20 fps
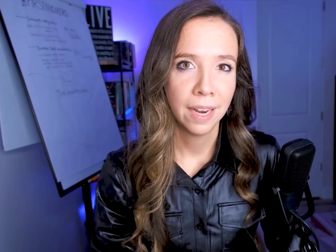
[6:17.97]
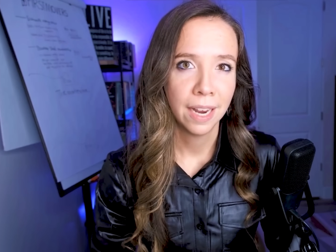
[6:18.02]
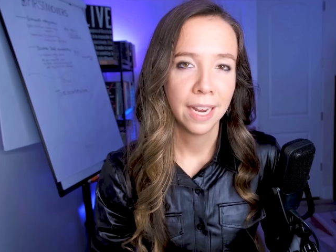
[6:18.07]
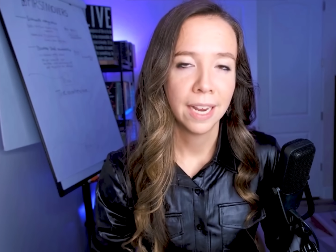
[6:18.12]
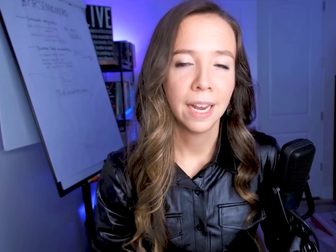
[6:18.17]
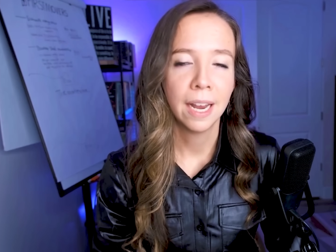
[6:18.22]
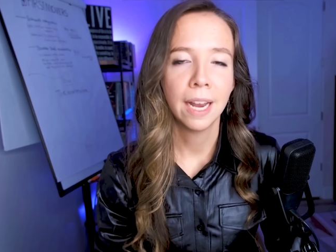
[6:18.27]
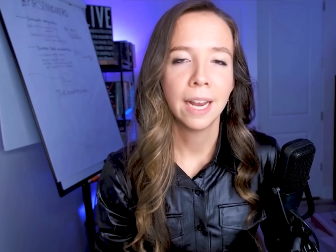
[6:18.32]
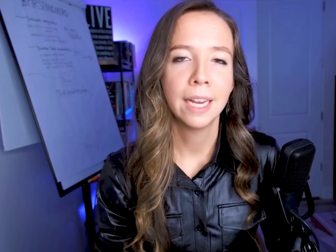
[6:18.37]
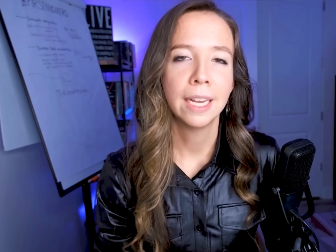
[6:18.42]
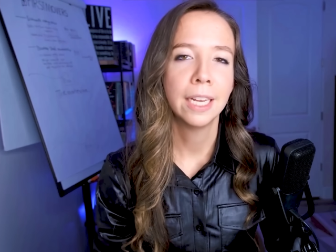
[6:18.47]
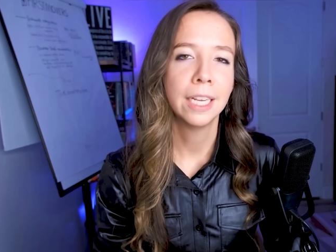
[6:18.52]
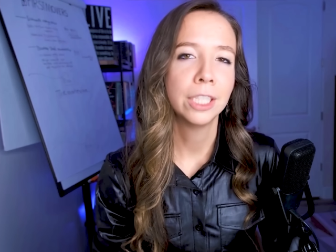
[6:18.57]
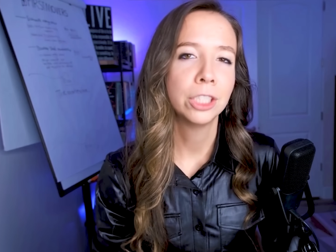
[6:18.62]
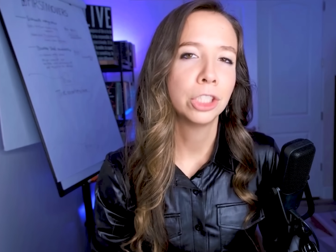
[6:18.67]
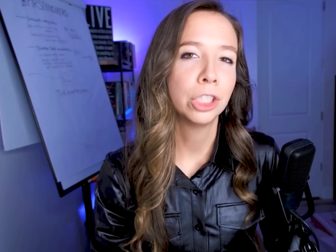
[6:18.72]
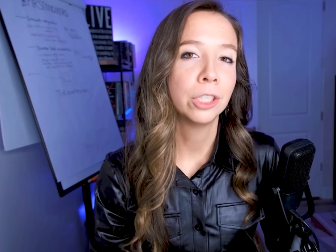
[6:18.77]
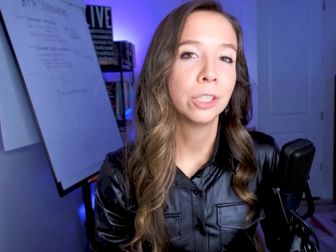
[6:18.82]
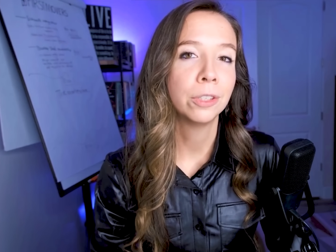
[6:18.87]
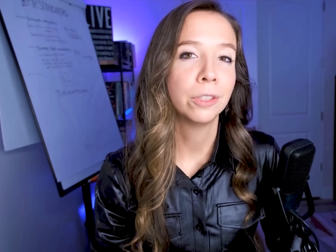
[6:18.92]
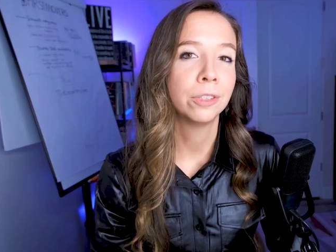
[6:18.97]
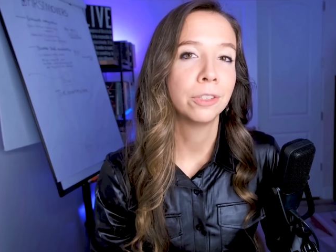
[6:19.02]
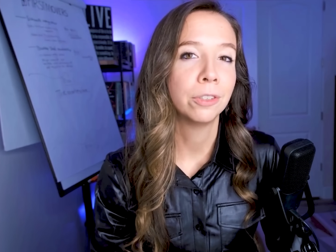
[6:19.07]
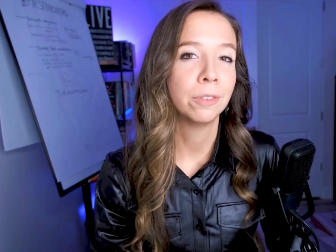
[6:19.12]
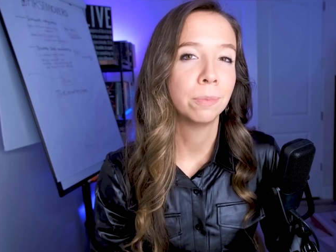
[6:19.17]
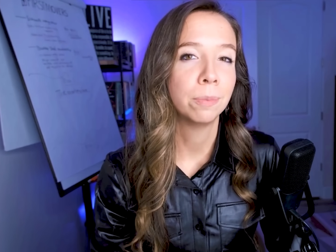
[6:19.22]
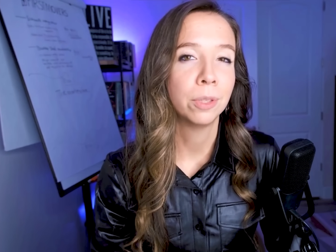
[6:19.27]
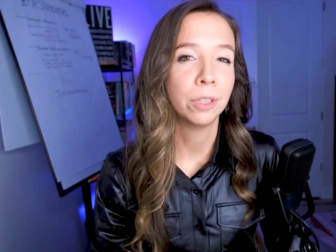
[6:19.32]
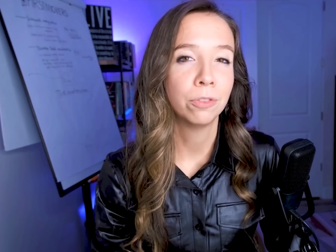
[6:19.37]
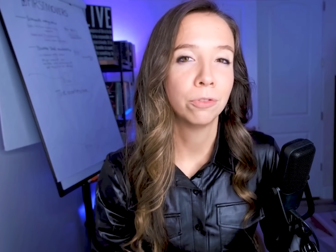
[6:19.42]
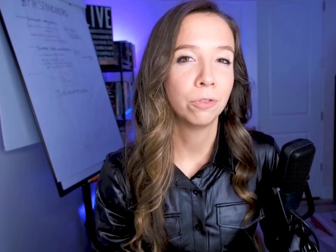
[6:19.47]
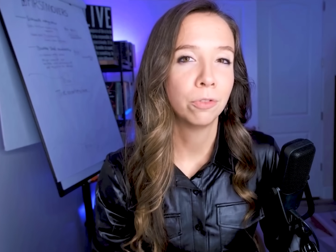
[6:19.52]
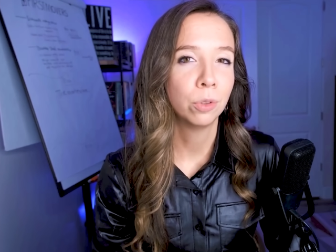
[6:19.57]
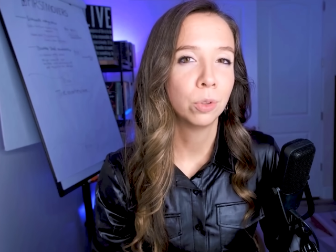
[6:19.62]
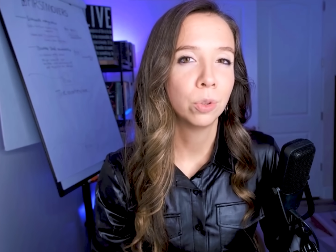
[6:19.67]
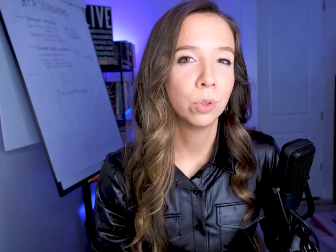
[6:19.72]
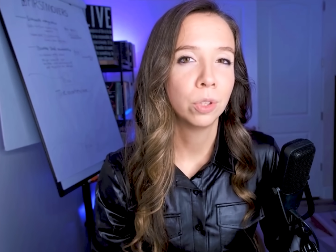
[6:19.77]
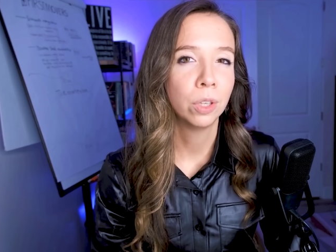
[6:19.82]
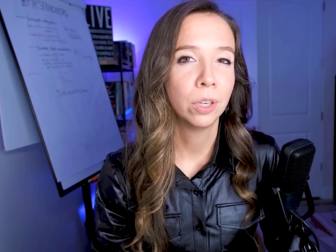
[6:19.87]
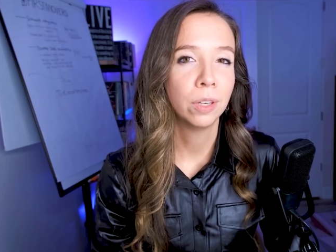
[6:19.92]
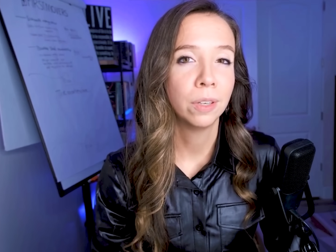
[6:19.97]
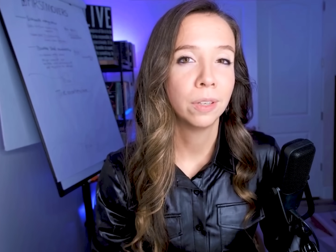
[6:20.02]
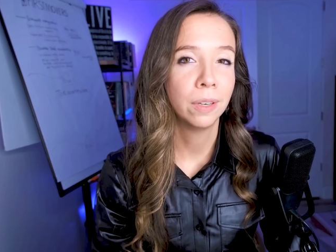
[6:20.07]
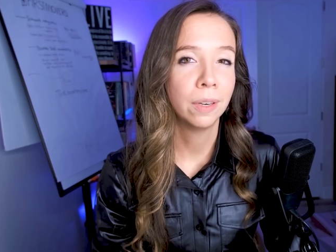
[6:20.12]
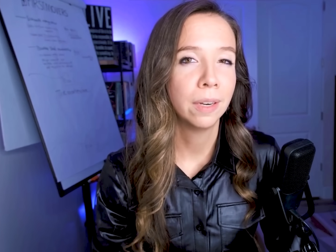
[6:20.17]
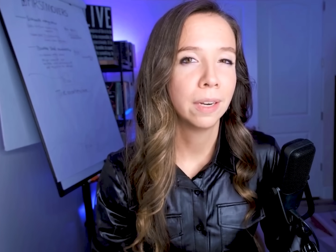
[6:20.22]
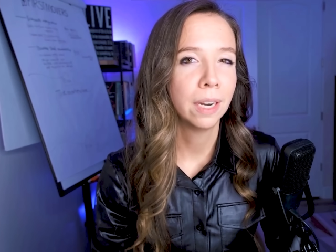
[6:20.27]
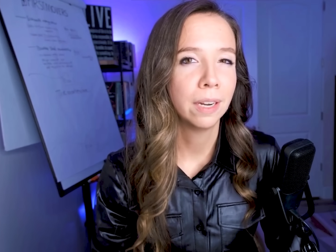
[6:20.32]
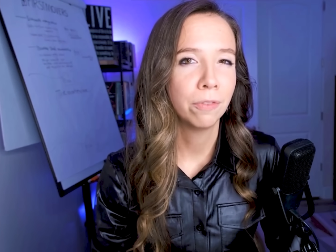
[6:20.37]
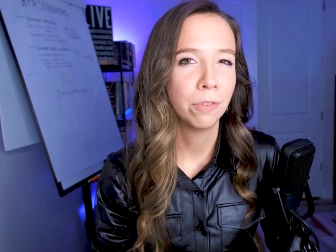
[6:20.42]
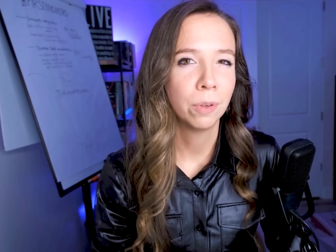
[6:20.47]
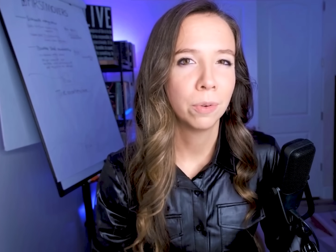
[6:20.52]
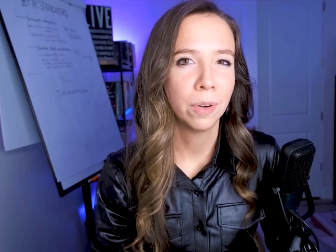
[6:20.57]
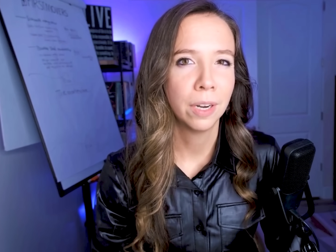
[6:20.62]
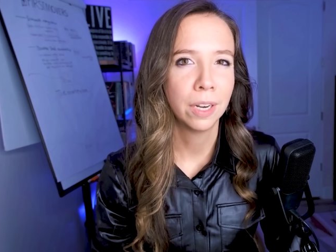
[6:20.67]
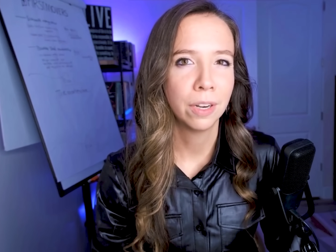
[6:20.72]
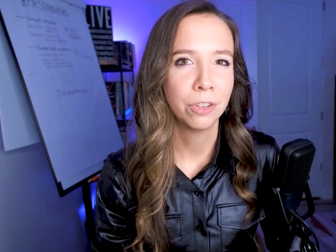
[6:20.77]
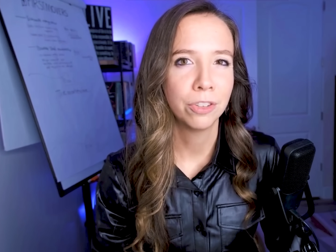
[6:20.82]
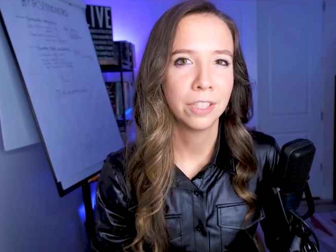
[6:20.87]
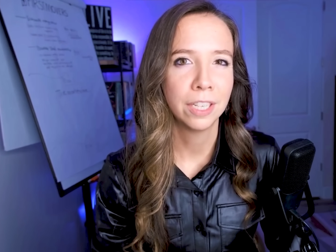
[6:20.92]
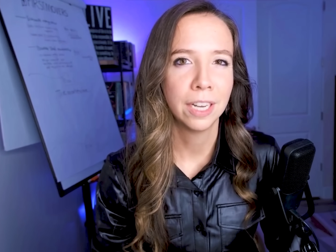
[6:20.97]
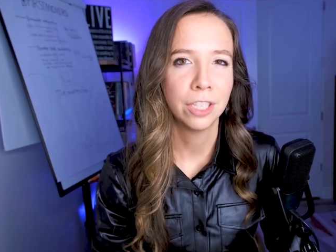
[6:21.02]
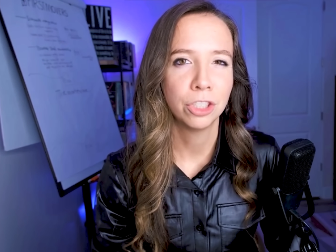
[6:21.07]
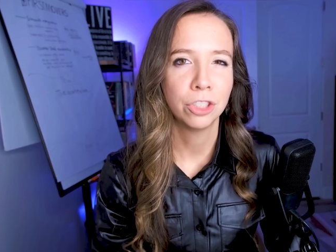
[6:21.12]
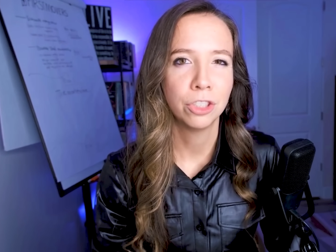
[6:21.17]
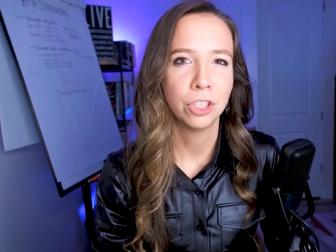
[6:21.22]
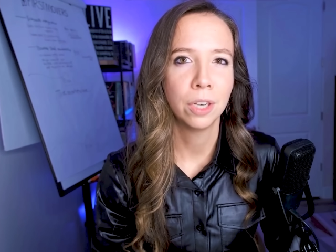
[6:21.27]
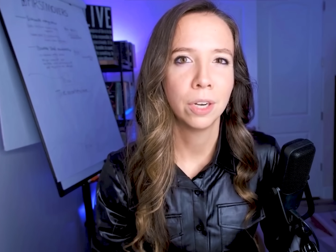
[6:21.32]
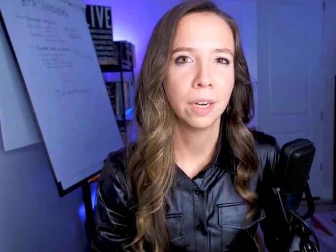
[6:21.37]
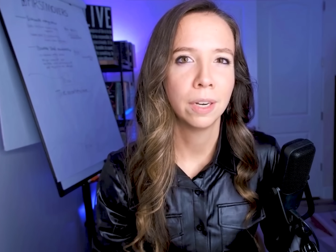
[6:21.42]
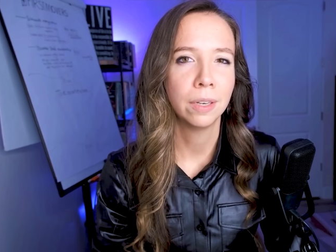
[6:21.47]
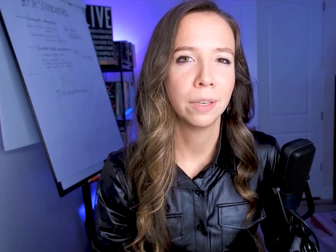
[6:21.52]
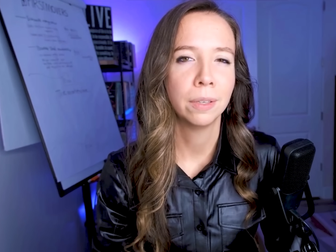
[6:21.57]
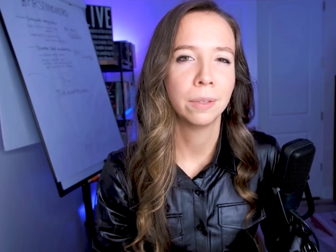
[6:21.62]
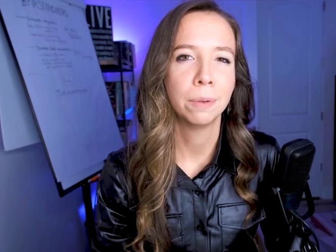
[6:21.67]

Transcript: AI agents before everyone else catches on.